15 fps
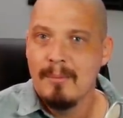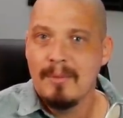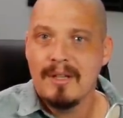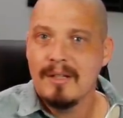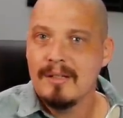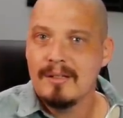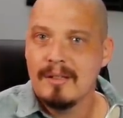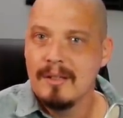
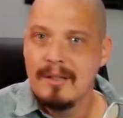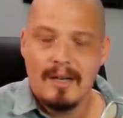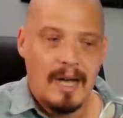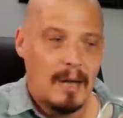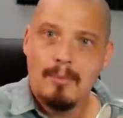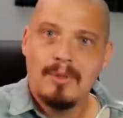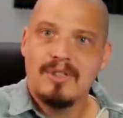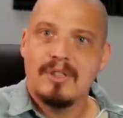because
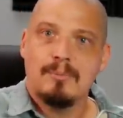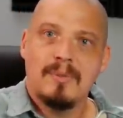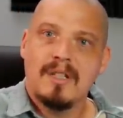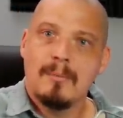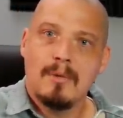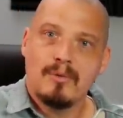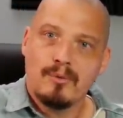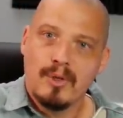I would just
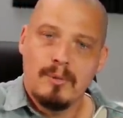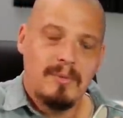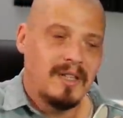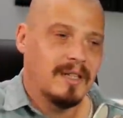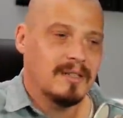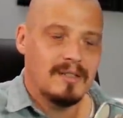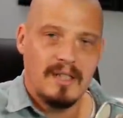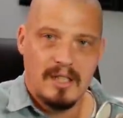become a
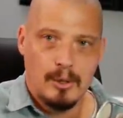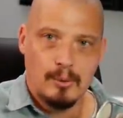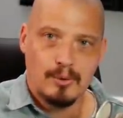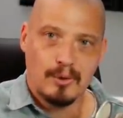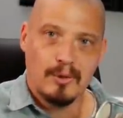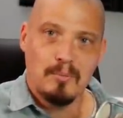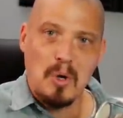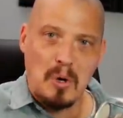FreeBSD
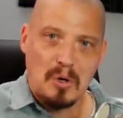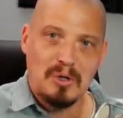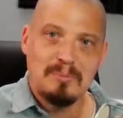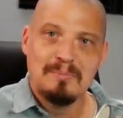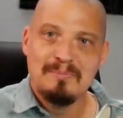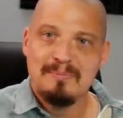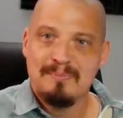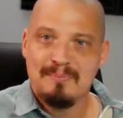user tomorrow.